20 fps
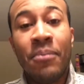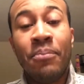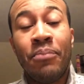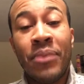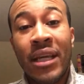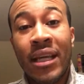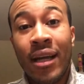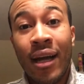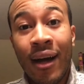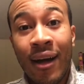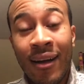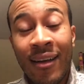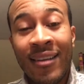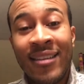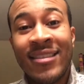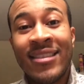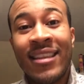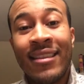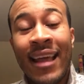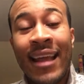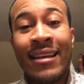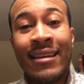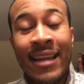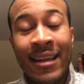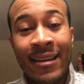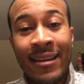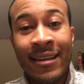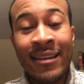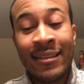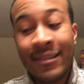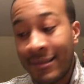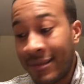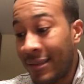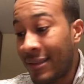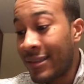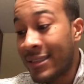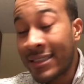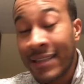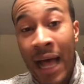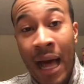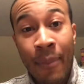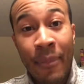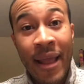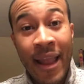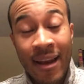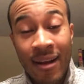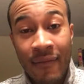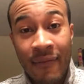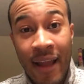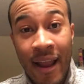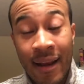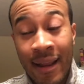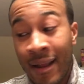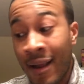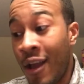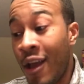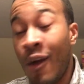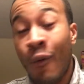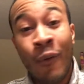because they didn't stop innovating.